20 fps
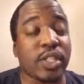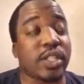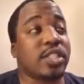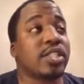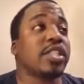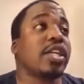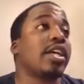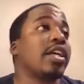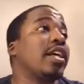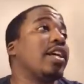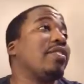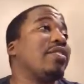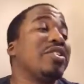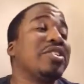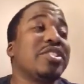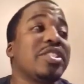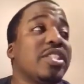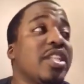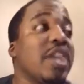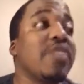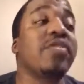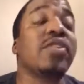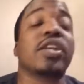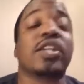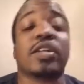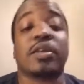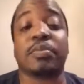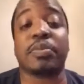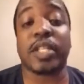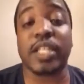good second half. There's never a
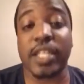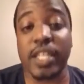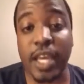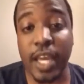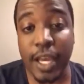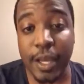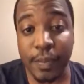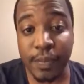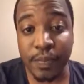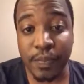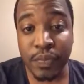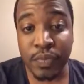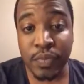complete game.